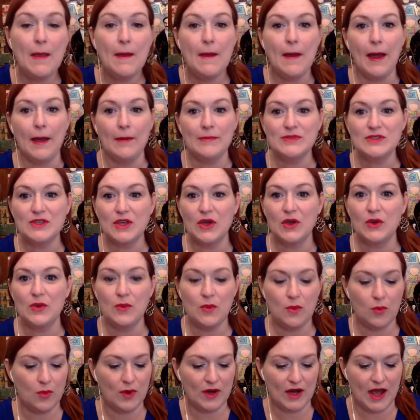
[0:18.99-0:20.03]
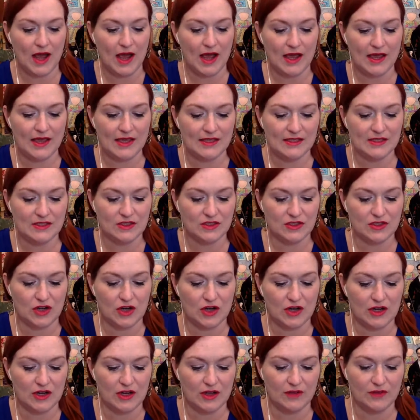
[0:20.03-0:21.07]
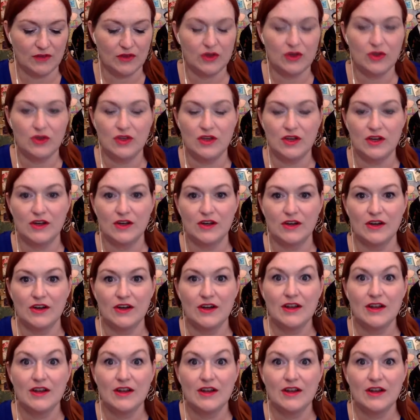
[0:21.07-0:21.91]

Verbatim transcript: Um, so when I started off the new year,